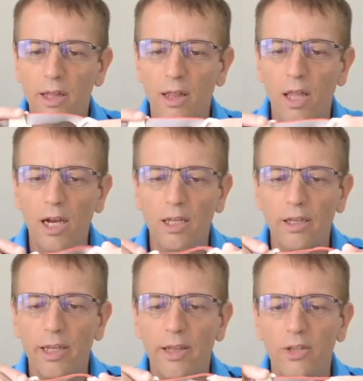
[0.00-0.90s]

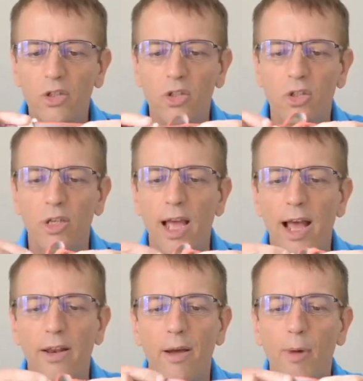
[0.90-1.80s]
luckily this,
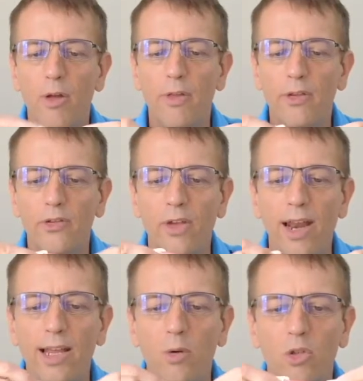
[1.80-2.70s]
at about this
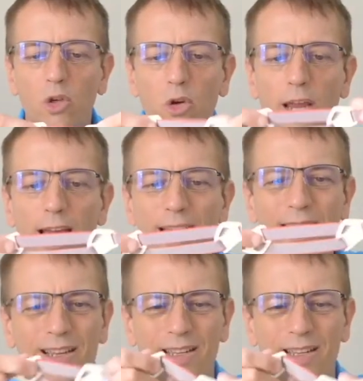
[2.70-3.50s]
setting, was okay